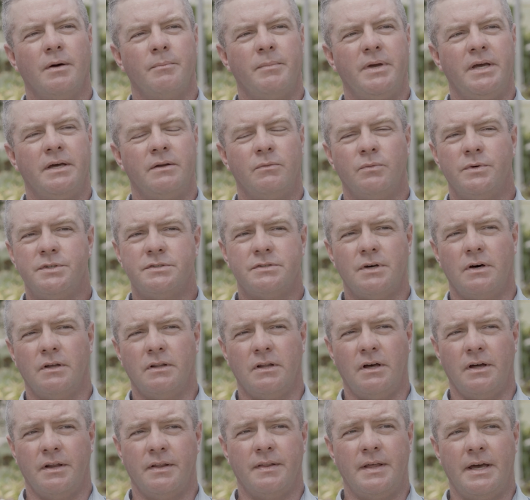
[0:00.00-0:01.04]
come in. And we saw a
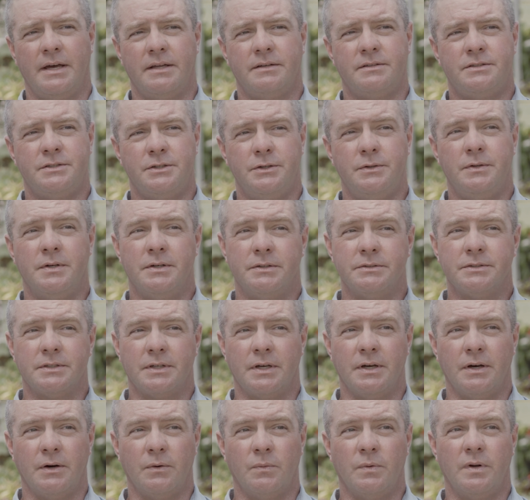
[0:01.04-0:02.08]
lot of that two years
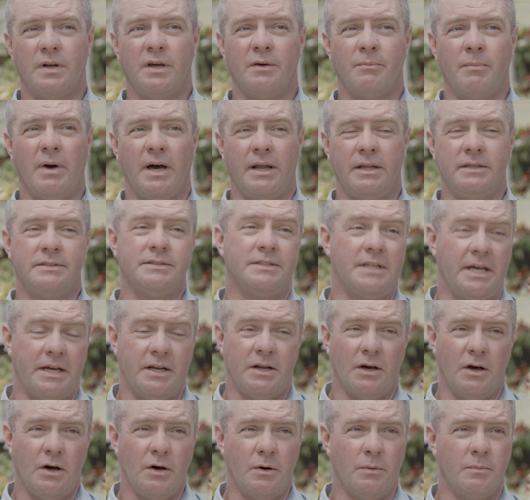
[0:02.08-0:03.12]
ago when everybody
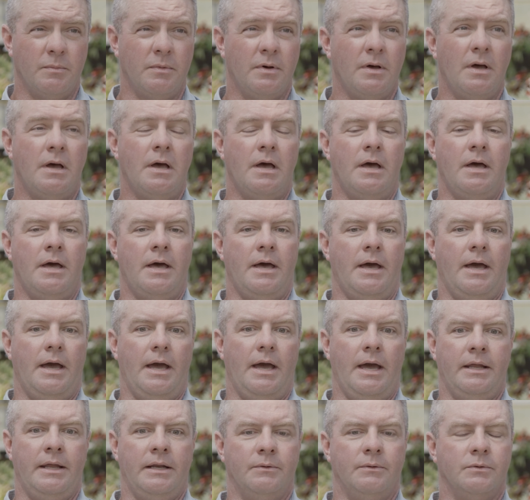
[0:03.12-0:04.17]
stayed home.
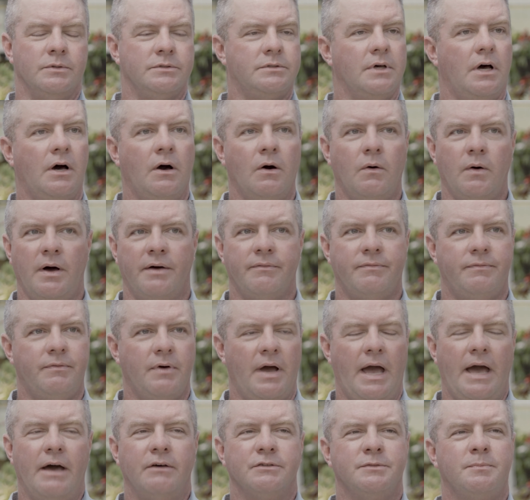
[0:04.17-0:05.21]
And it was, oh, I've,
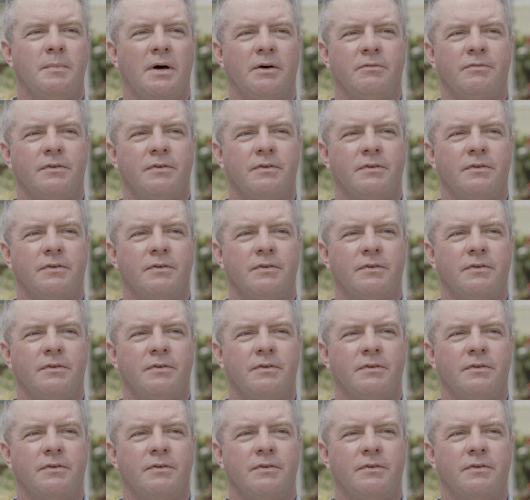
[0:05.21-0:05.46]
how's my